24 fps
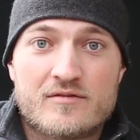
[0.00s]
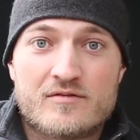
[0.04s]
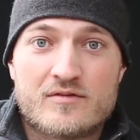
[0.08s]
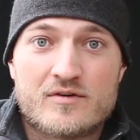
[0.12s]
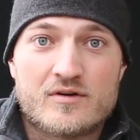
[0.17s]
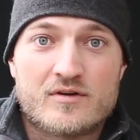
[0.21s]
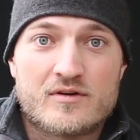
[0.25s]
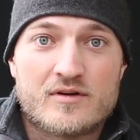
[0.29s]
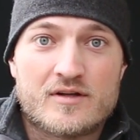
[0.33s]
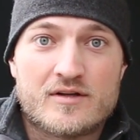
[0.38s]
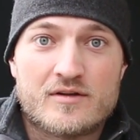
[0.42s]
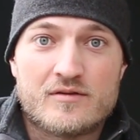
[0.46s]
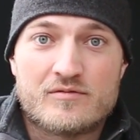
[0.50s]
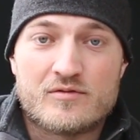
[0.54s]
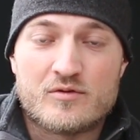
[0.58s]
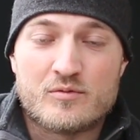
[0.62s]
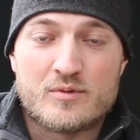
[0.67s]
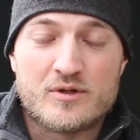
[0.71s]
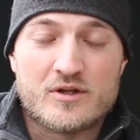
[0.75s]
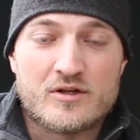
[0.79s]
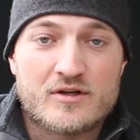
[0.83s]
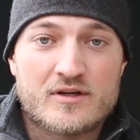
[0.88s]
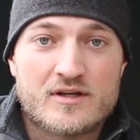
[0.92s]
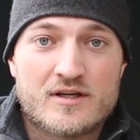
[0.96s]
If
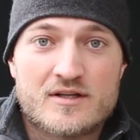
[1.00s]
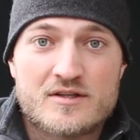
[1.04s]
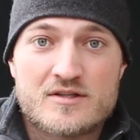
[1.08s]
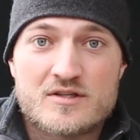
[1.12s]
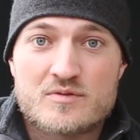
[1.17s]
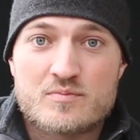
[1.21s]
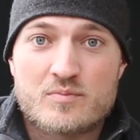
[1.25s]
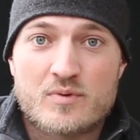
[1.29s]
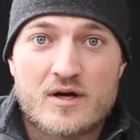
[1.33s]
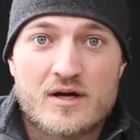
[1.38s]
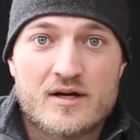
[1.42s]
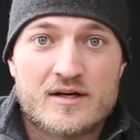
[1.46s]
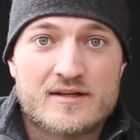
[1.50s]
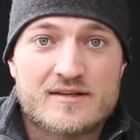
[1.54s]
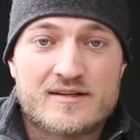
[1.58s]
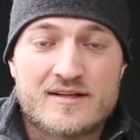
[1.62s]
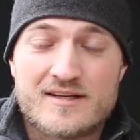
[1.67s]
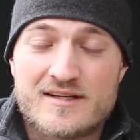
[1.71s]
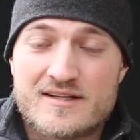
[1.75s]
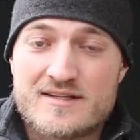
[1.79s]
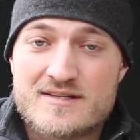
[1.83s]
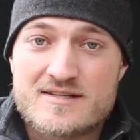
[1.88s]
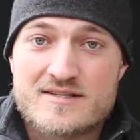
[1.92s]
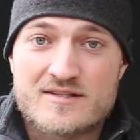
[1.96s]
you've been looking at this product,
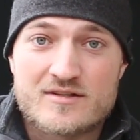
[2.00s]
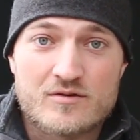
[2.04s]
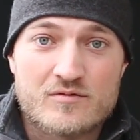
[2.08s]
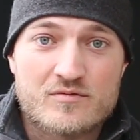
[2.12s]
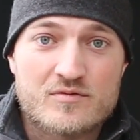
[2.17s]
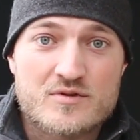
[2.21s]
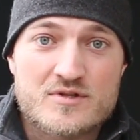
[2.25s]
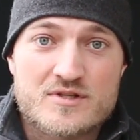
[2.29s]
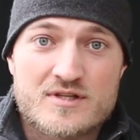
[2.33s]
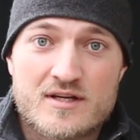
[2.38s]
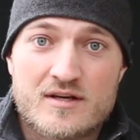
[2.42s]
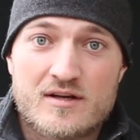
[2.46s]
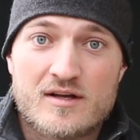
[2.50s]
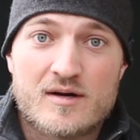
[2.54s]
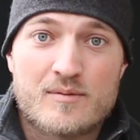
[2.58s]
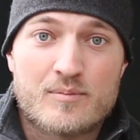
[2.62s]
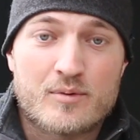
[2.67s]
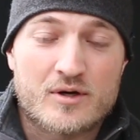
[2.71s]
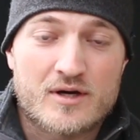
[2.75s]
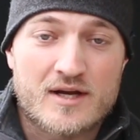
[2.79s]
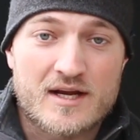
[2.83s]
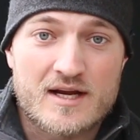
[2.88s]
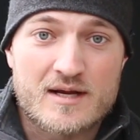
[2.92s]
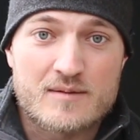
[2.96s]
it is still for sale
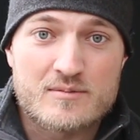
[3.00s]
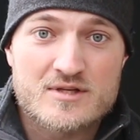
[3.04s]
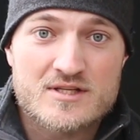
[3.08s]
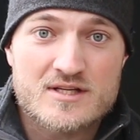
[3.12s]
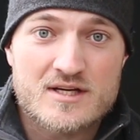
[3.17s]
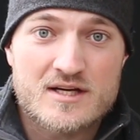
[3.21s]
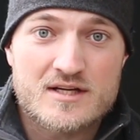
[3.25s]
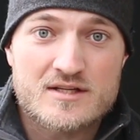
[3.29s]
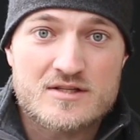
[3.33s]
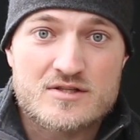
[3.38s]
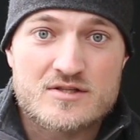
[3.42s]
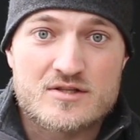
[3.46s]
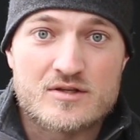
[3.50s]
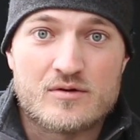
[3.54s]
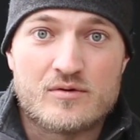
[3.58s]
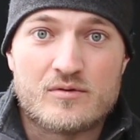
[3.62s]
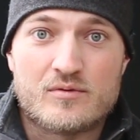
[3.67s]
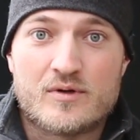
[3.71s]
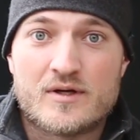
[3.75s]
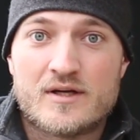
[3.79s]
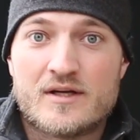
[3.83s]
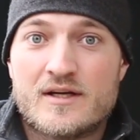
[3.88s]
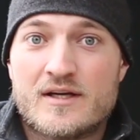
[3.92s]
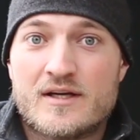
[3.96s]
up on Amazon. So